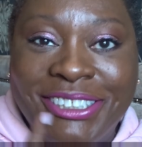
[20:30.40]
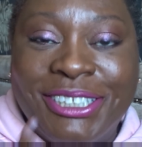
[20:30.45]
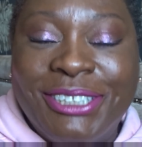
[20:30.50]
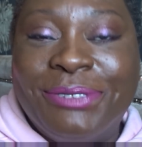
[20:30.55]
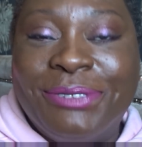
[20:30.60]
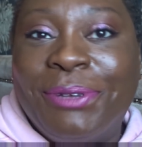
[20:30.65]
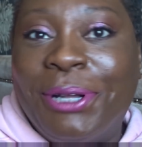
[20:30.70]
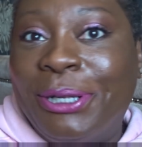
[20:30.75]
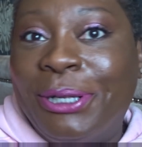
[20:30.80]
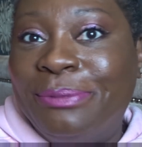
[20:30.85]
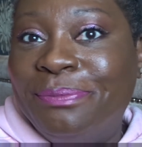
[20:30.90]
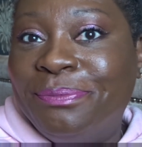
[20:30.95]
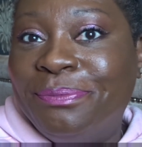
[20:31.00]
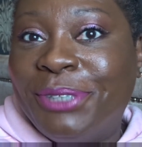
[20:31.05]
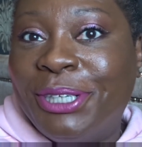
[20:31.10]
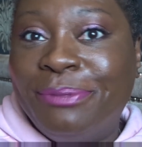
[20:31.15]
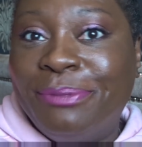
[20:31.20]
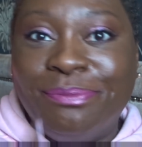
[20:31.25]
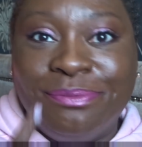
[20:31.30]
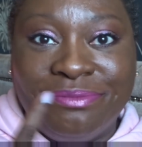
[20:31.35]
as well.
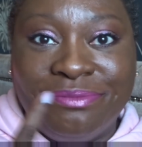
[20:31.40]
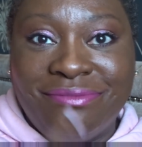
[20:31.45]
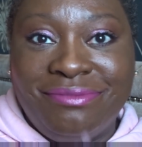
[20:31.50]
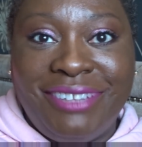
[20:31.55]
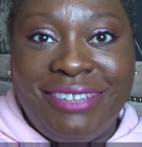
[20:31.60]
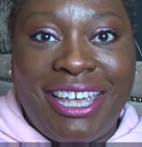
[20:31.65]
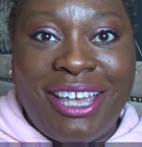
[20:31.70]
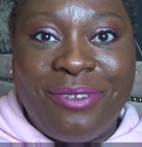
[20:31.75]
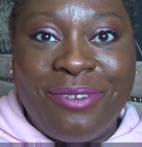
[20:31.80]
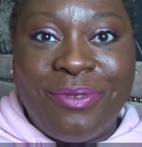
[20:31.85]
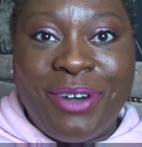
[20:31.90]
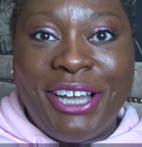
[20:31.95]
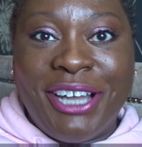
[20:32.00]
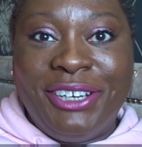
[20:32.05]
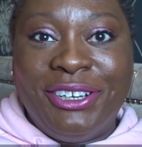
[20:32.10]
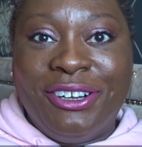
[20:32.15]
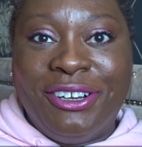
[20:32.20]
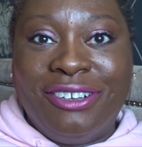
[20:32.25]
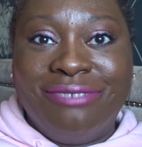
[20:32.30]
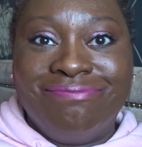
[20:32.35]
But yeah, why
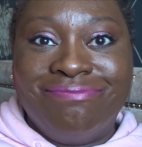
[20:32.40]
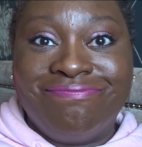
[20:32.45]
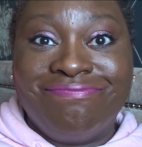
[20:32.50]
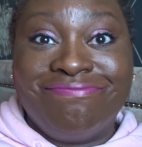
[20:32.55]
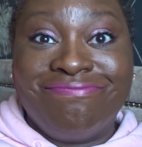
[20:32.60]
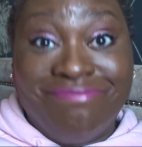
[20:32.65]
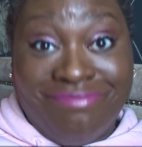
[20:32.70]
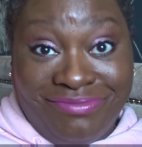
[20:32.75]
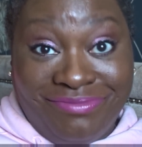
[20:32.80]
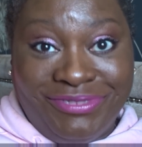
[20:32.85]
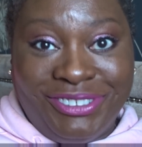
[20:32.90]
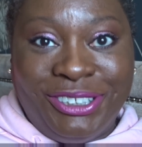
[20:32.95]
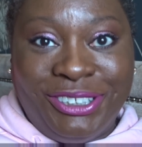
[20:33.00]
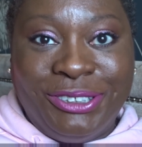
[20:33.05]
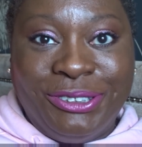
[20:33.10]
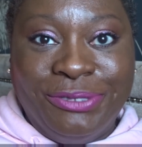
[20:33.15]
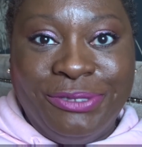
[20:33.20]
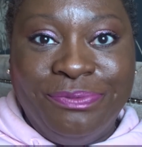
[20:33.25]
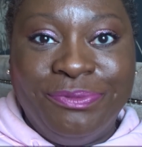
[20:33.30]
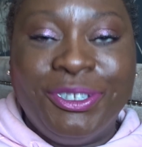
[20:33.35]
not?
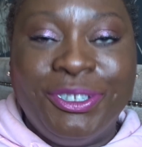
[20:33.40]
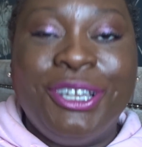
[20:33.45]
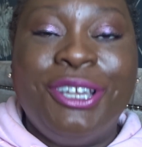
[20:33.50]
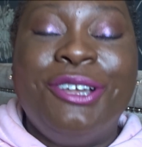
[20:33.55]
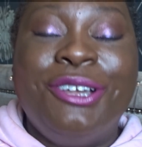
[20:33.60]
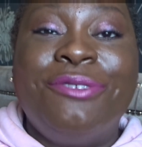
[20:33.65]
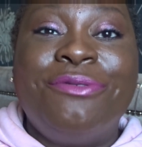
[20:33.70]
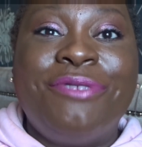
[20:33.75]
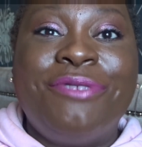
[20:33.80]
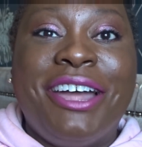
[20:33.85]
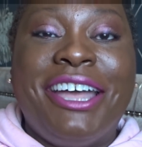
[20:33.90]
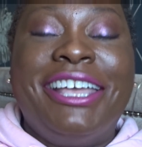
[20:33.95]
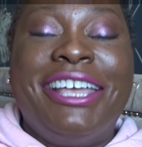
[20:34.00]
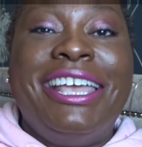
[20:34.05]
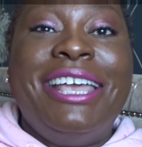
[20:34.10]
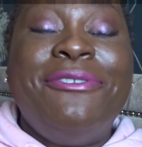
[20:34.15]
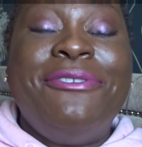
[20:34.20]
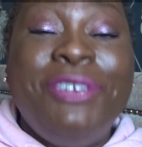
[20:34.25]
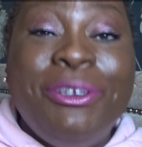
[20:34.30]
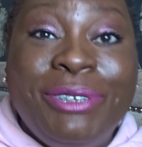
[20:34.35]
Cool. Right,
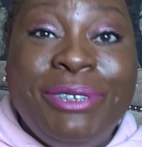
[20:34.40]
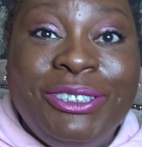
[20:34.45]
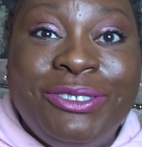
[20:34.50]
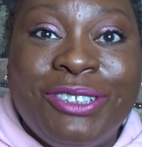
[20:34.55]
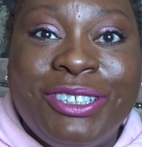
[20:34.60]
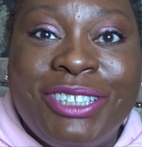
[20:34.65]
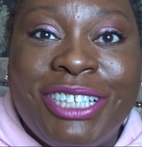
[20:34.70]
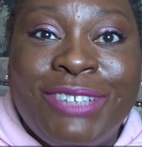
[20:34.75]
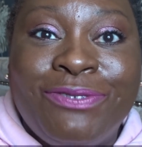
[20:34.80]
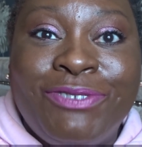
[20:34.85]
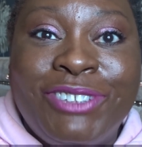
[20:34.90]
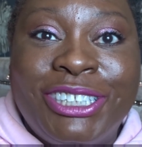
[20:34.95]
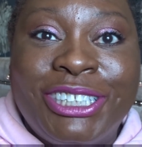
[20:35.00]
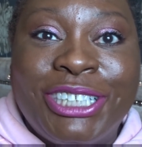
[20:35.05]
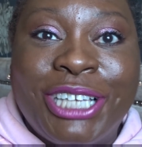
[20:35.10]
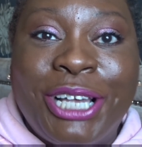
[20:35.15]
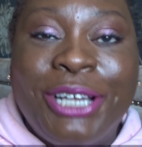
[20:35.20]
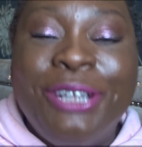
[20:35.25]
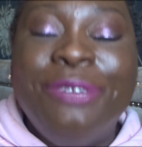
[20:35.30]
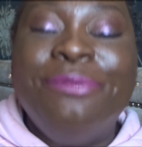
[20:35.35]
if you enjoyed this video